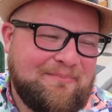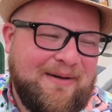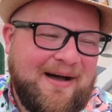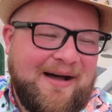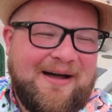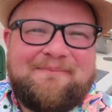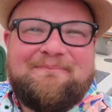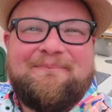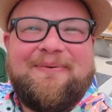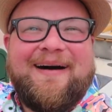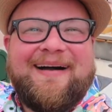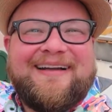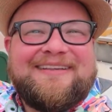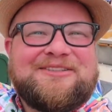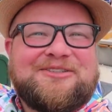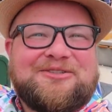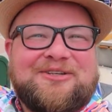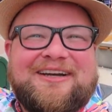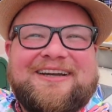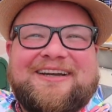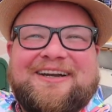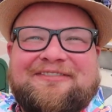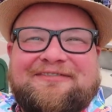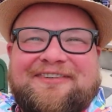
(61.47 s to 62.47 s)
Bon Bon
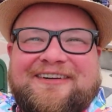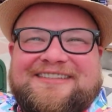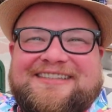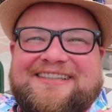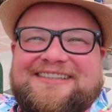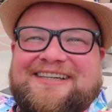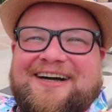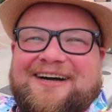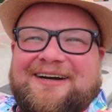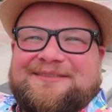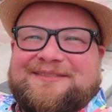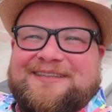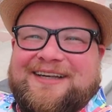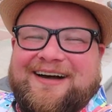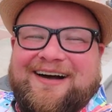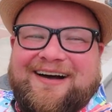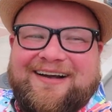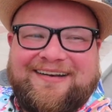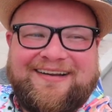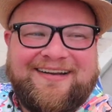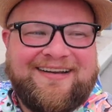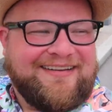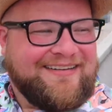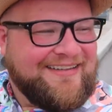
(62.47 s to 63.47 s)
drink a Fuzzy
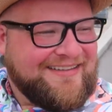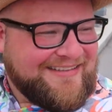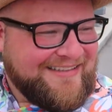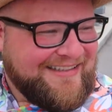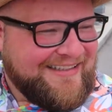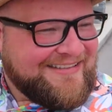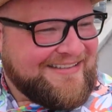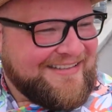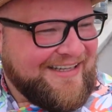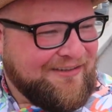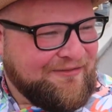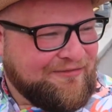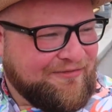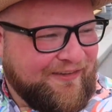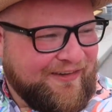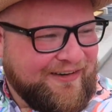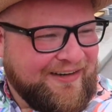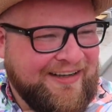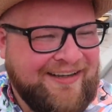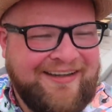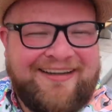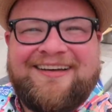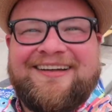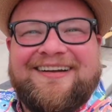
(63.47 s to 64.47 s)
Tauntaun. Doesn't that sound
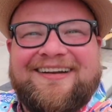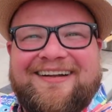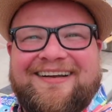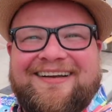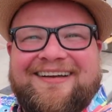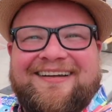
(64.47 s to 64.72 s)
funny?